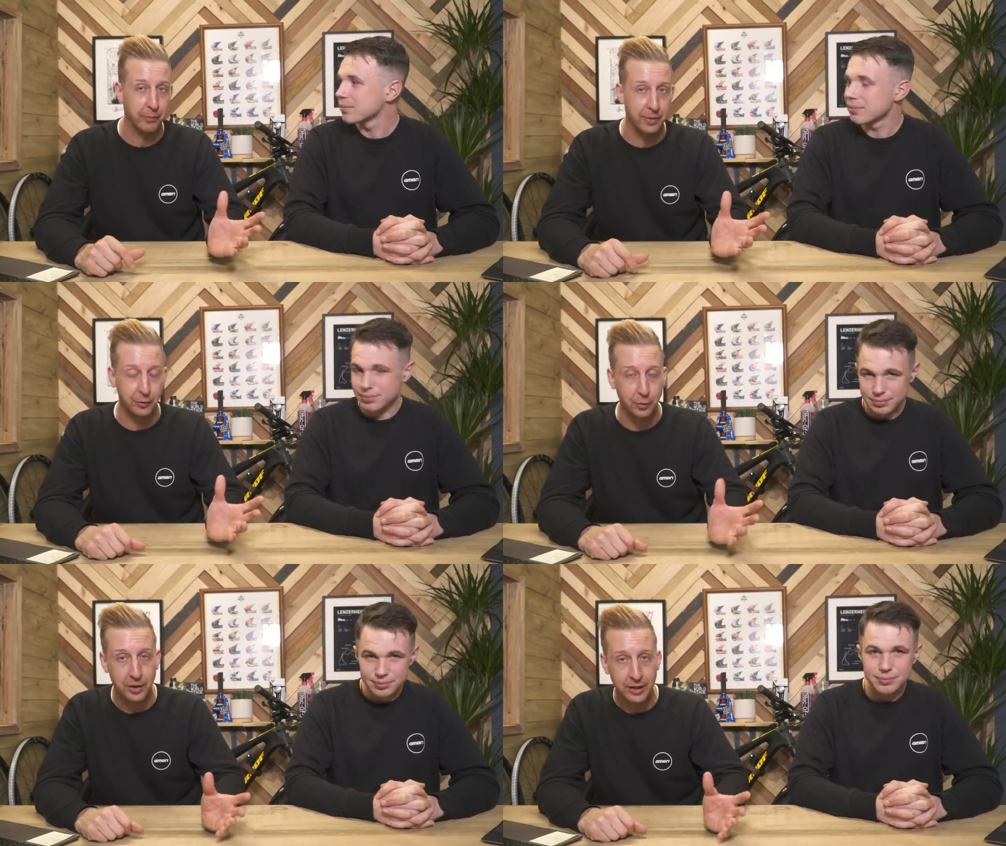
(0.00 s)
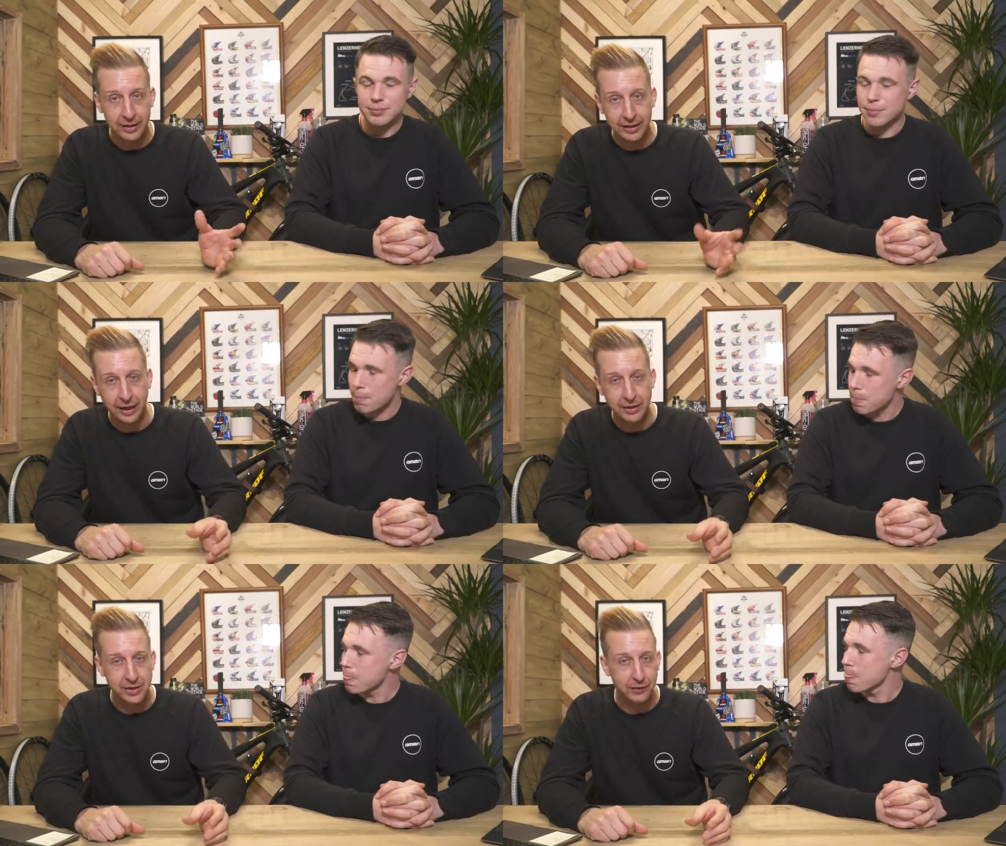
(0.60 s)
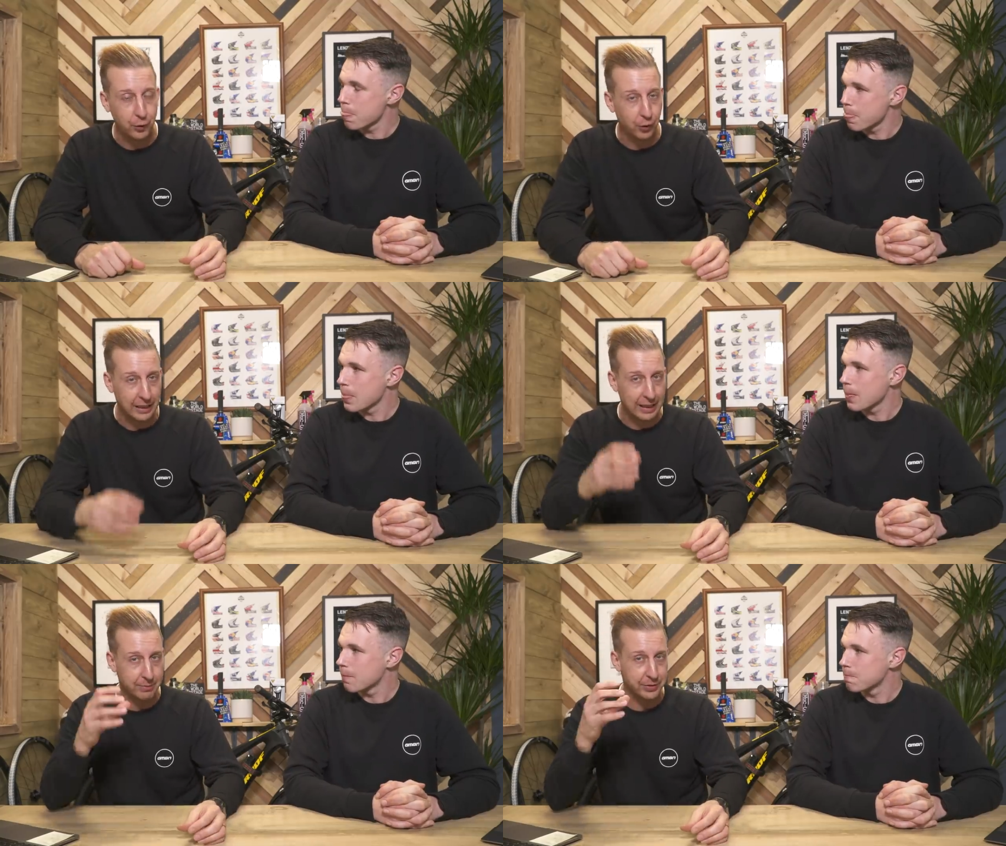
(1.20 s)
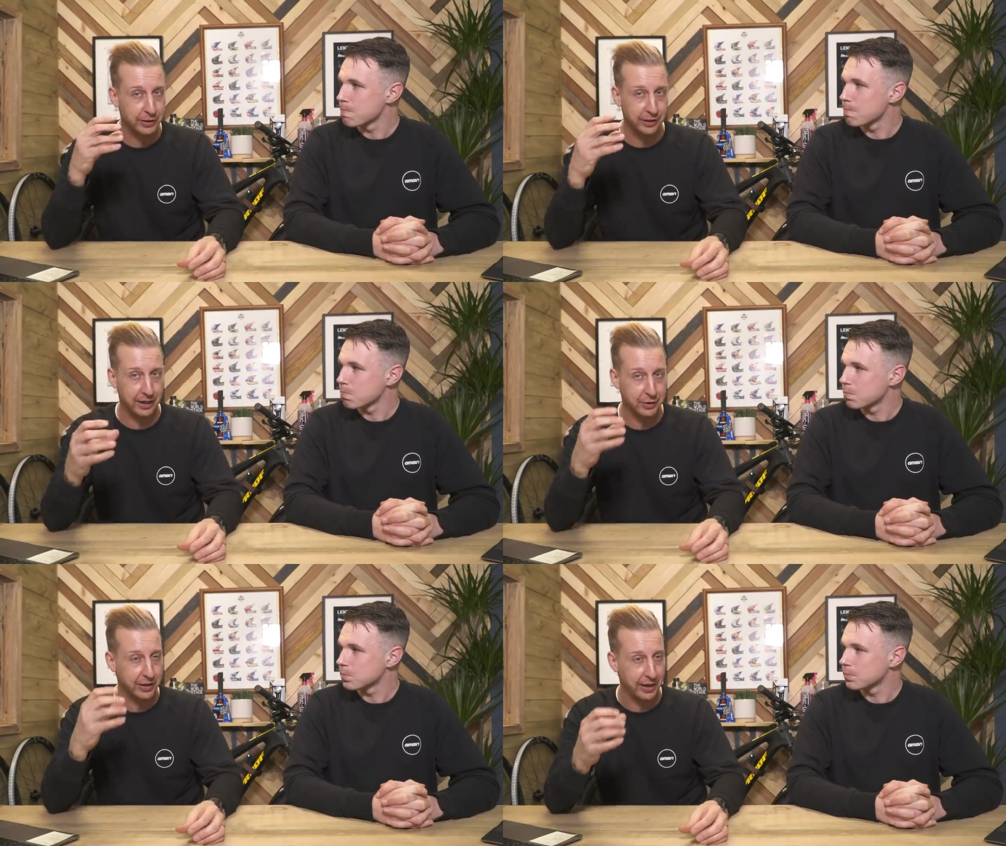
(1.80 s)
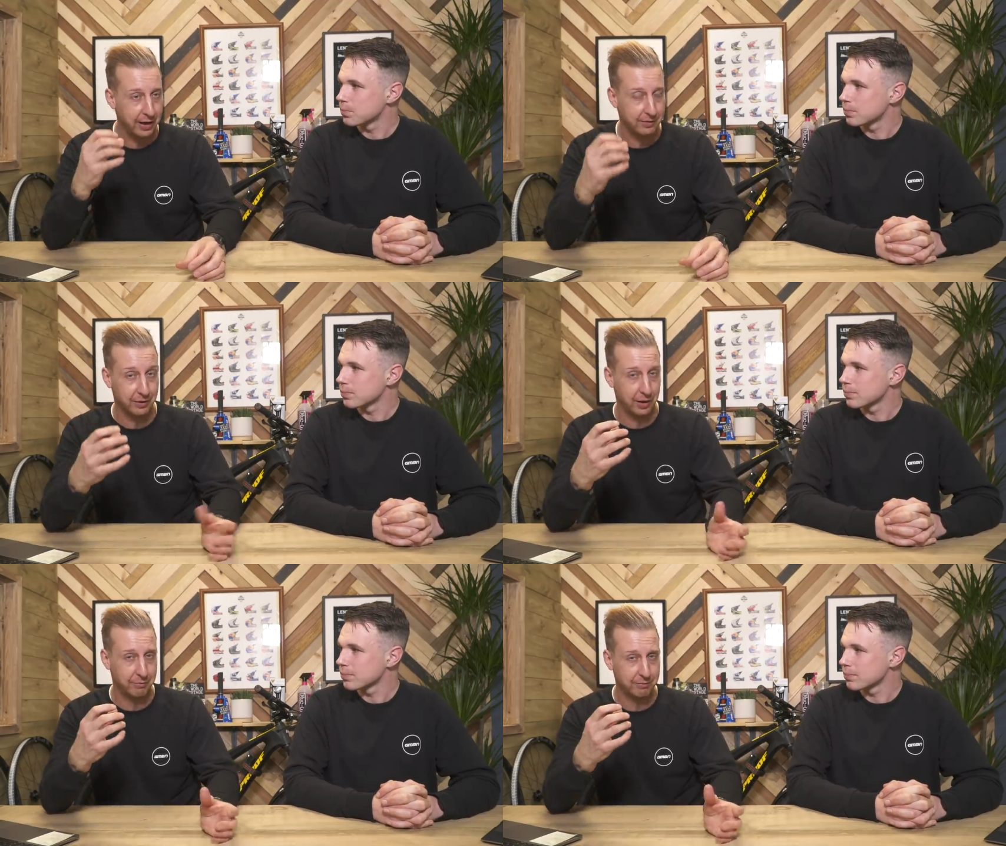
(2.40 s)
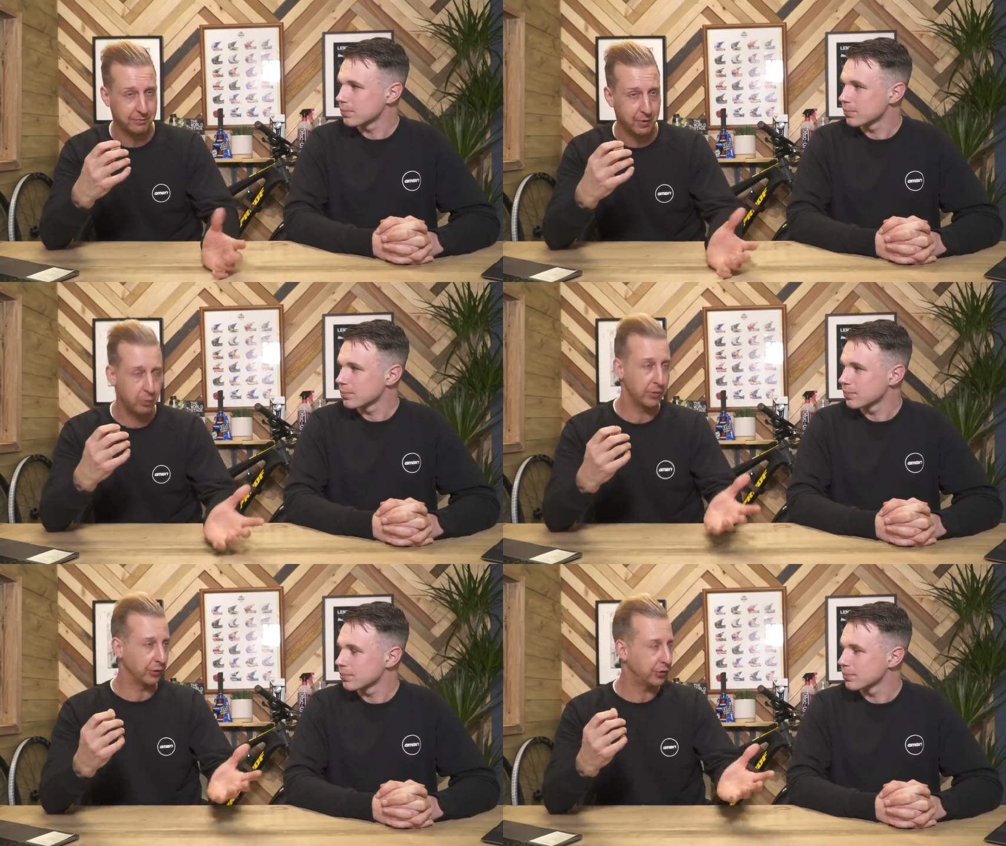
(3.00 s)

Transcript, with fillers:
Speaker 1: for mineral, mm -hmm. and it's even got a clip so you can actually like, hold it